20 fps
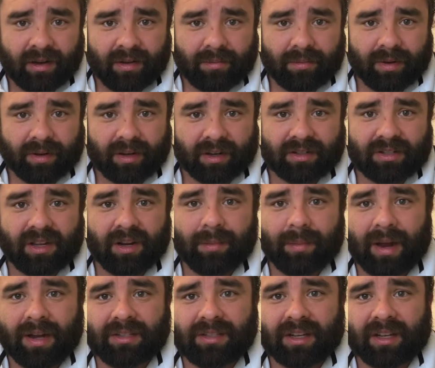because they're
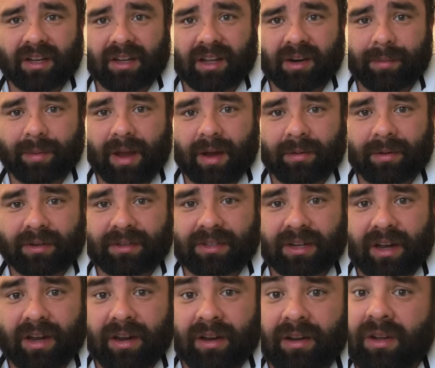basically going to be able to
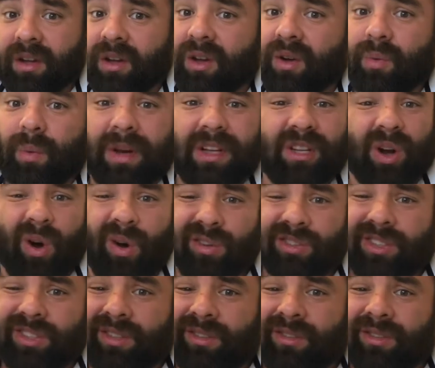say, we
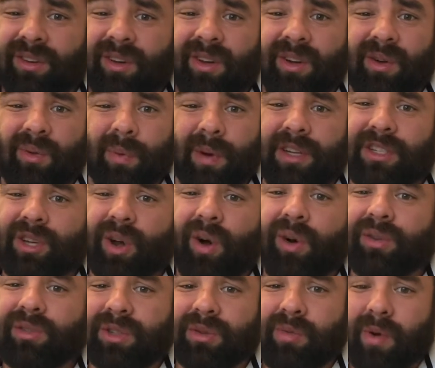told you
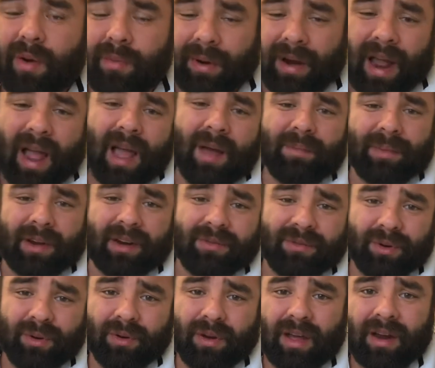what would happen if
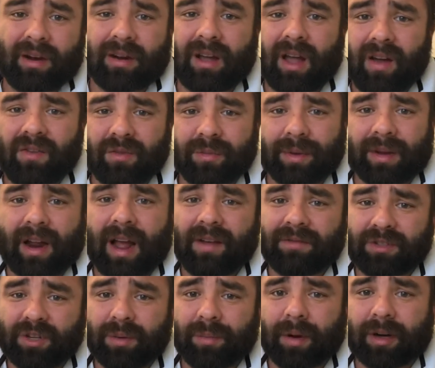you let a government have
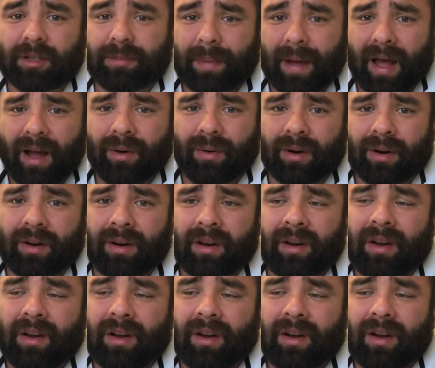too much power.